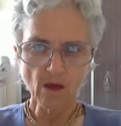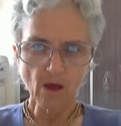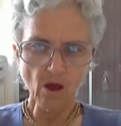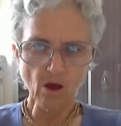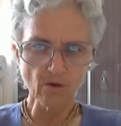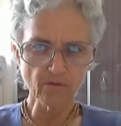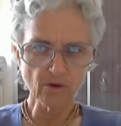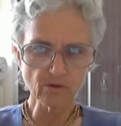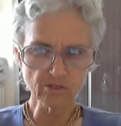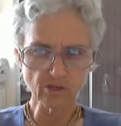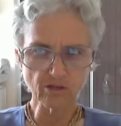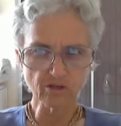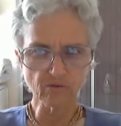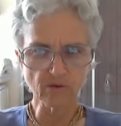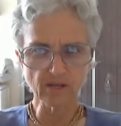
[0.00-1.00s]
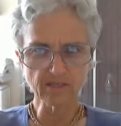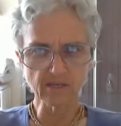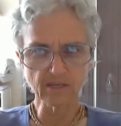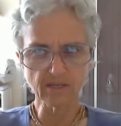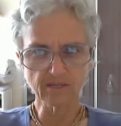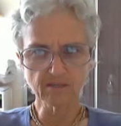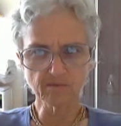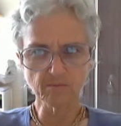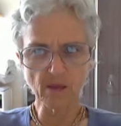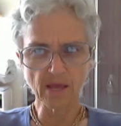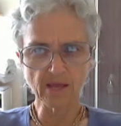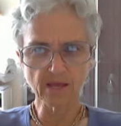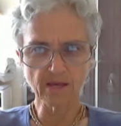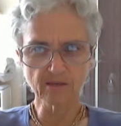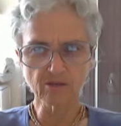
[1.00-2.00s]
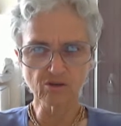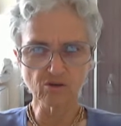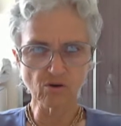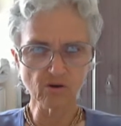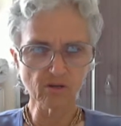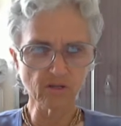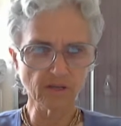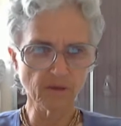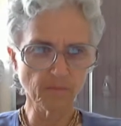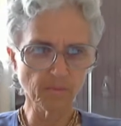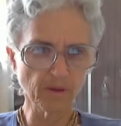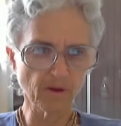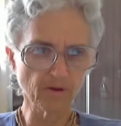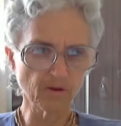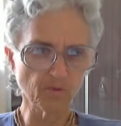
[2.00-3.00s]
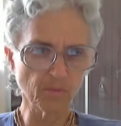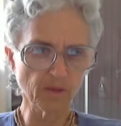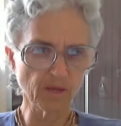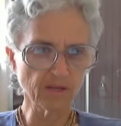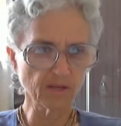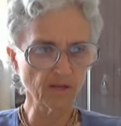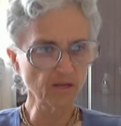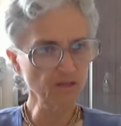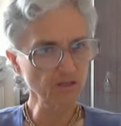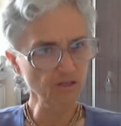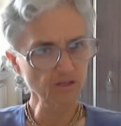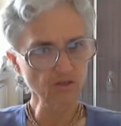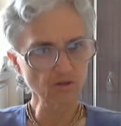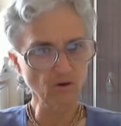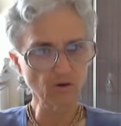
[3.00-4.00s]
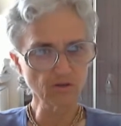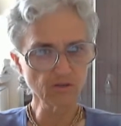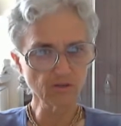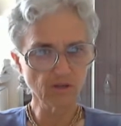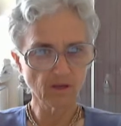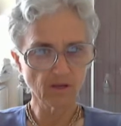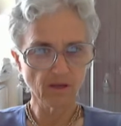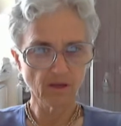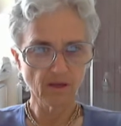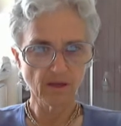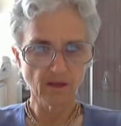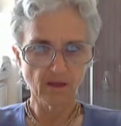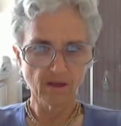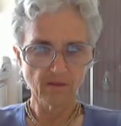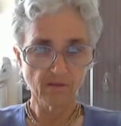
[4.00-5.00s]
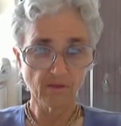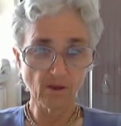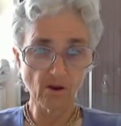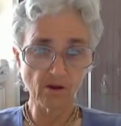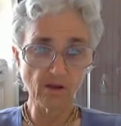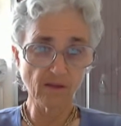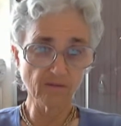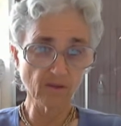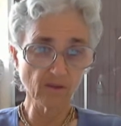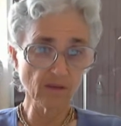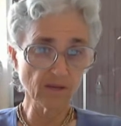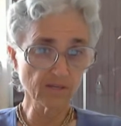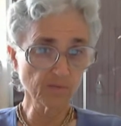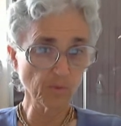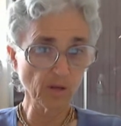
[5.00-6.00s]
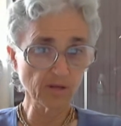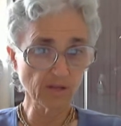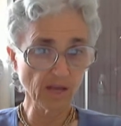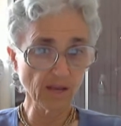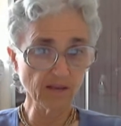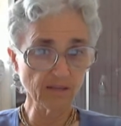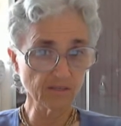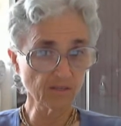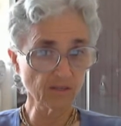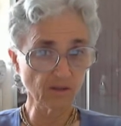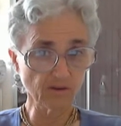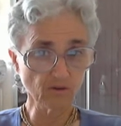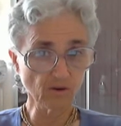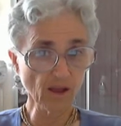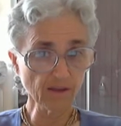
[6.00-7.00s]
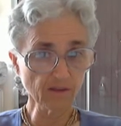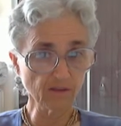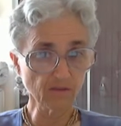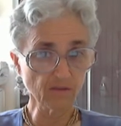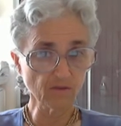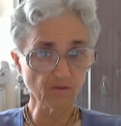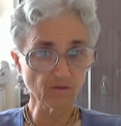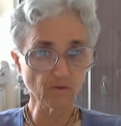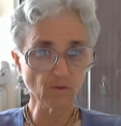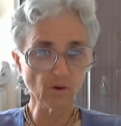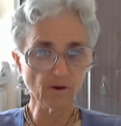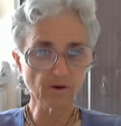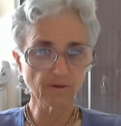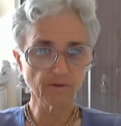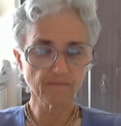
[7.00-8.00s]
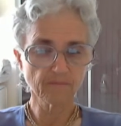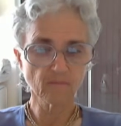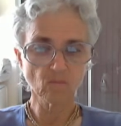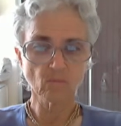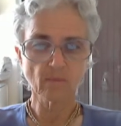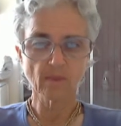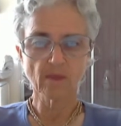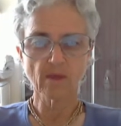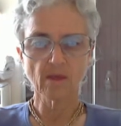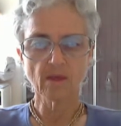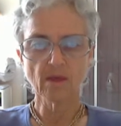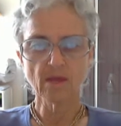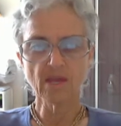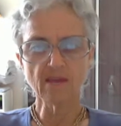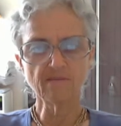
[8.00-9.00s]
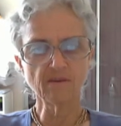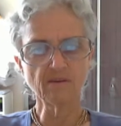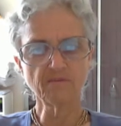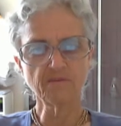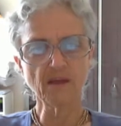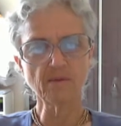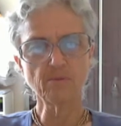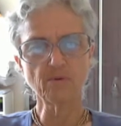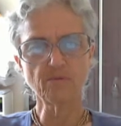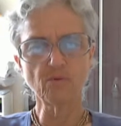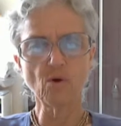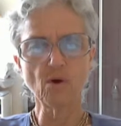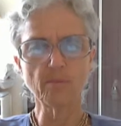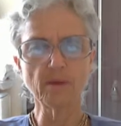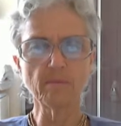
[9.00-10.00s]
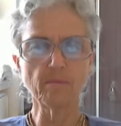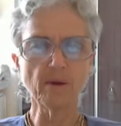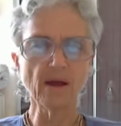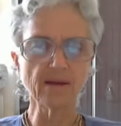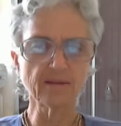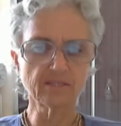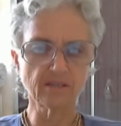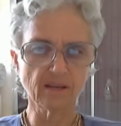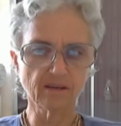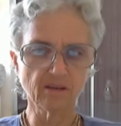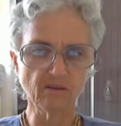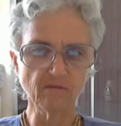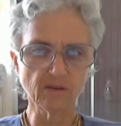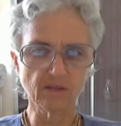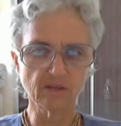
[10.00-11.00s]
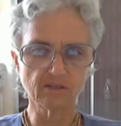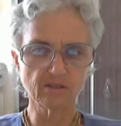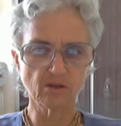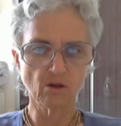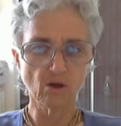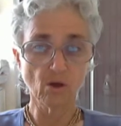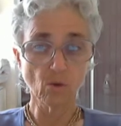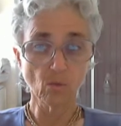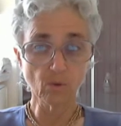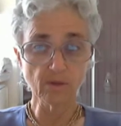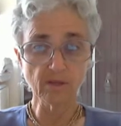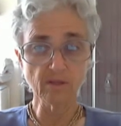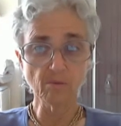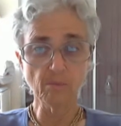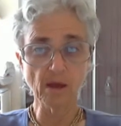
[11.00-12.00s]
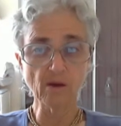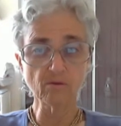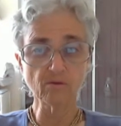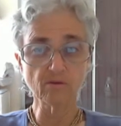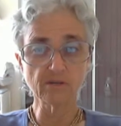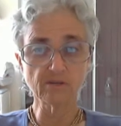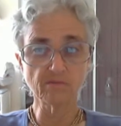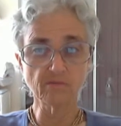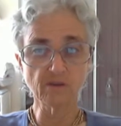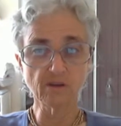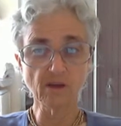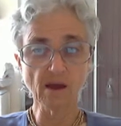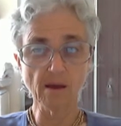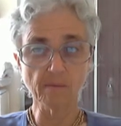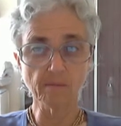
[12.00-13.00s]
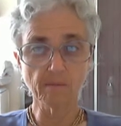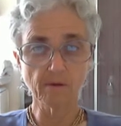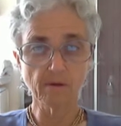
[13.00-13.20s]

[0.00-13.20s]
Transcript: Although such residents may externally appear to be conditioned souls, they are nonetheless spontaneously attracted to the Lord. Even if they perform impious activities within the boundaries of the Dham,